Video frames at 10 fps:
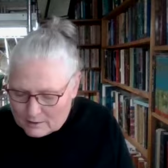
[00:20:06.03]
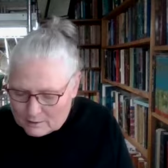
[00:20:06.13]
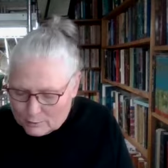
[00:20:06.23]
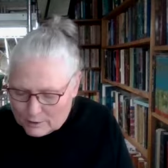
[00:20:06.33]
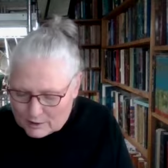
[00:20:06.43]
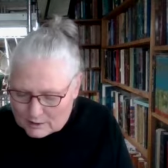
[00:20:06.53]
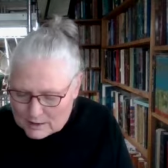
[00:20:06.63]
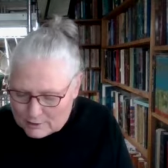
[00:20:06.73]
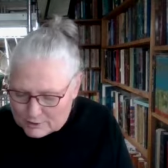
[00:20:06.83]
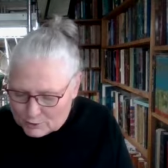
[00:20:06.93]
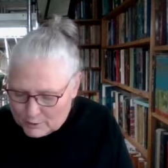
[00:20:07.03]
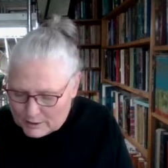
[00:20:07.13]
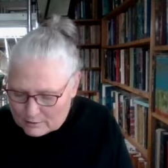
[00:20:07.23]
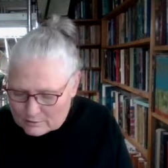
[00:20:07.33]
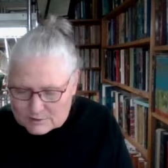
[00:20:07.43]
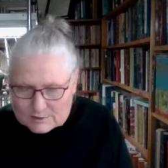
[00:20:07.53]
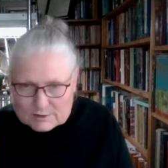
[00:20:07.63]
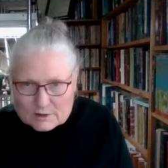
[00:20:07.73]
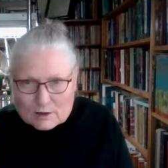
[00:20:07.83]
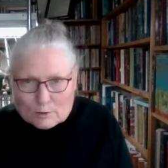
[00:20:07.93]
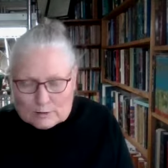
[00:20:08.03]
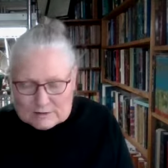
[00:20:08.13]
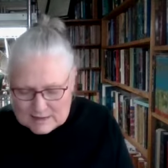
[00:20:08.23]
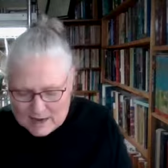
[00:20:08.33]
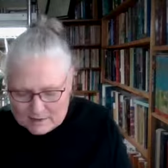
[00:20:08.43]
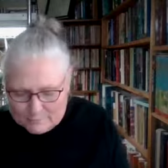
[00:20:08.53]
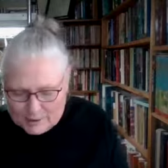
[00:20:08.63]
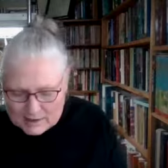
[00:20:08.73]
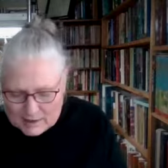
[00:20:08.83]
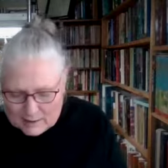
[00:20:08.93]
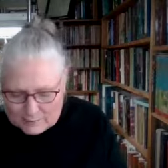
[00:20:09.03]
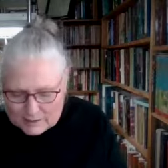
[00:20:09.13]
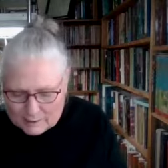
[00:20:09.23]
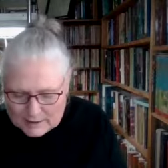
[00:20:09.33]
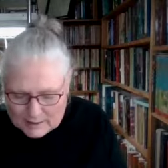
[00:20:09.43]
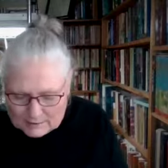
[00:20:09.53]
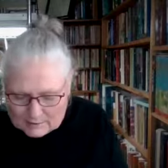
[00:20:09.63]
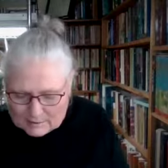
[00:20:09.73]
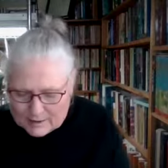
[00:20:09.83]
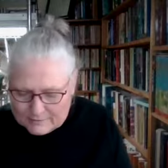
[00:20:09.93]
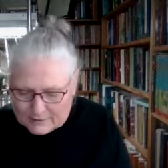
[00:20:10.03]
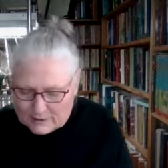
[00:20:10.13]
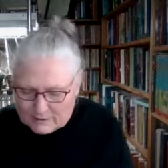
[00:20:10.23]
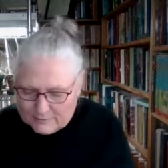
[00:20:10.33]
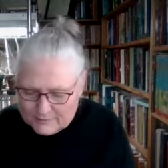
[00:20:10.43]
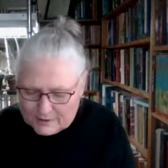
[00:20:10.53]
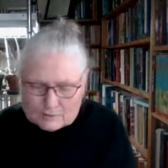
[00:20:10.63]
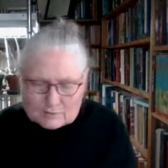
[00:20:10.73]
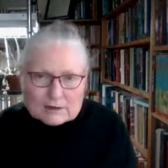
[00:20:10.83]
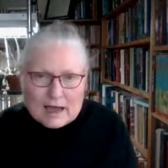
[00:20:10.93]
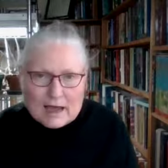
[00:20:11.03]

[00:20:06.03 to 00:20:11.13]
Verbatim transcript: The work allowed to widows was that of picking up the grain left in the field